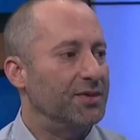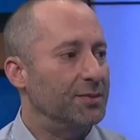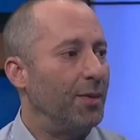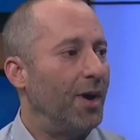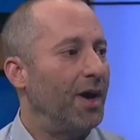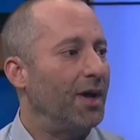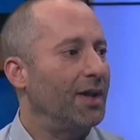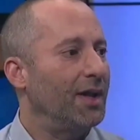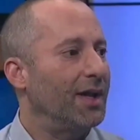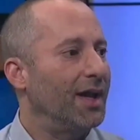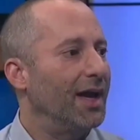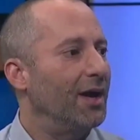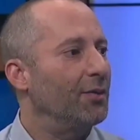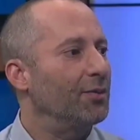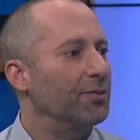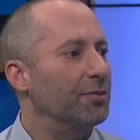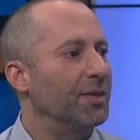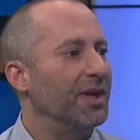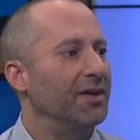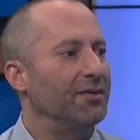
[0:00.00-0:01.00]
Smiling
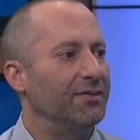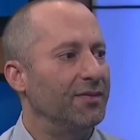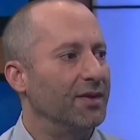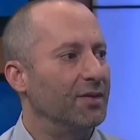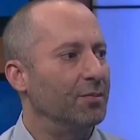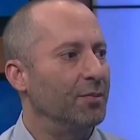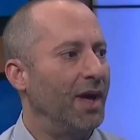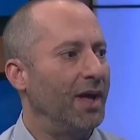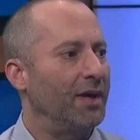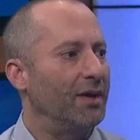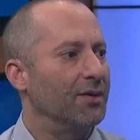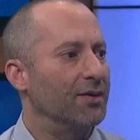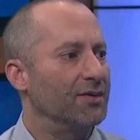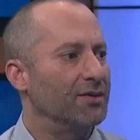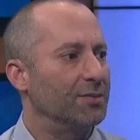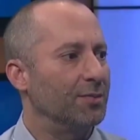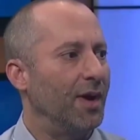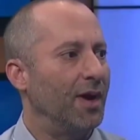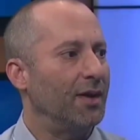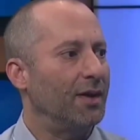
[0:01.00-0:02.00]
helped me feel better.
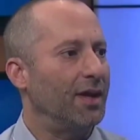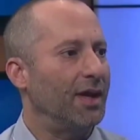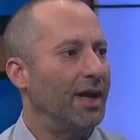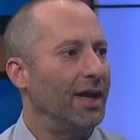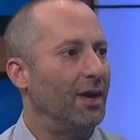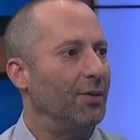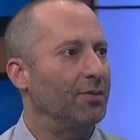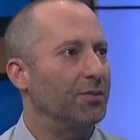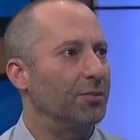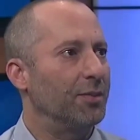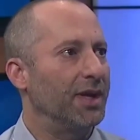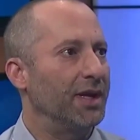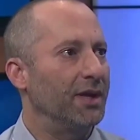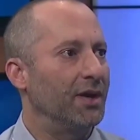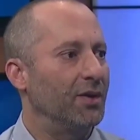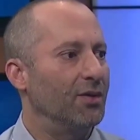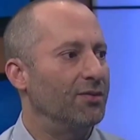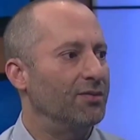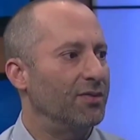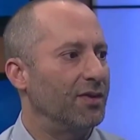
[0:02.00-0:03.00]
Smiling helped me
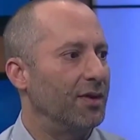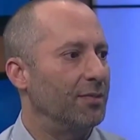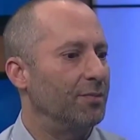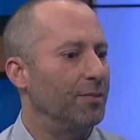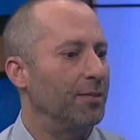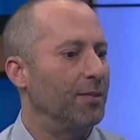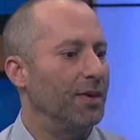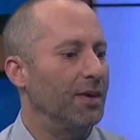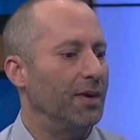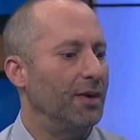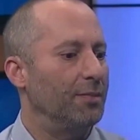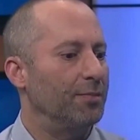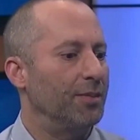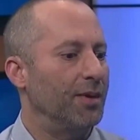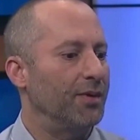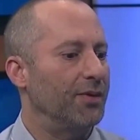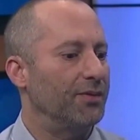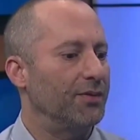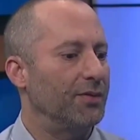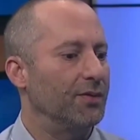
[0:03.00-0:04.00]
go from a
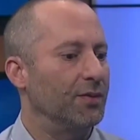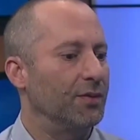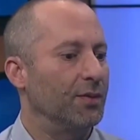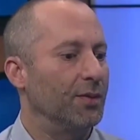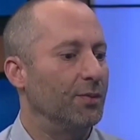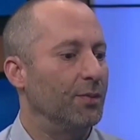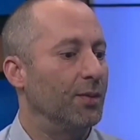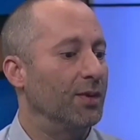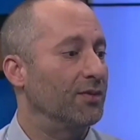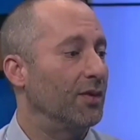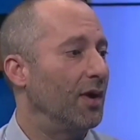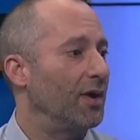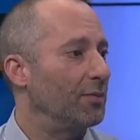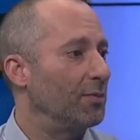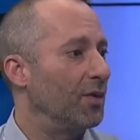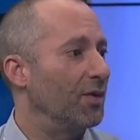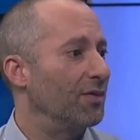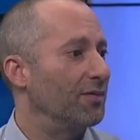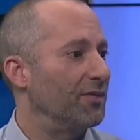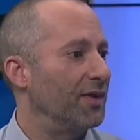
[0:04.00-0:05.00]
person who was on
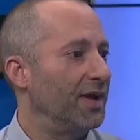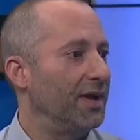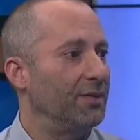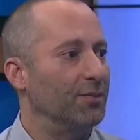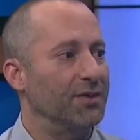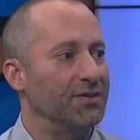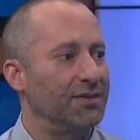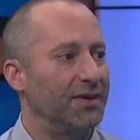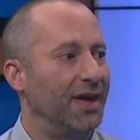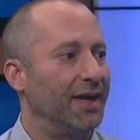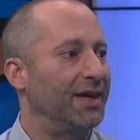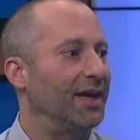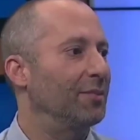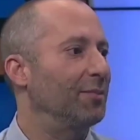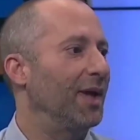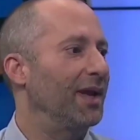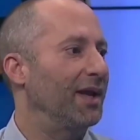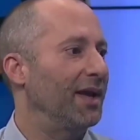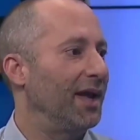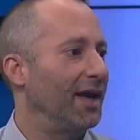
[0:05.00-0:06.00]
morphine, was taking
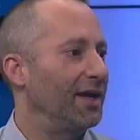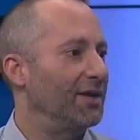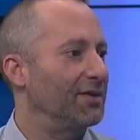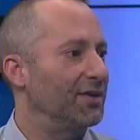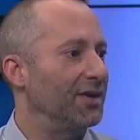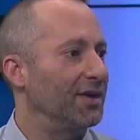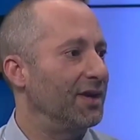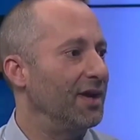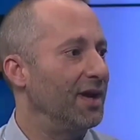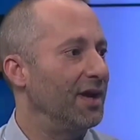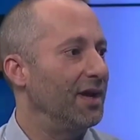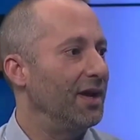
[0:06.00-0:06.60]
medication.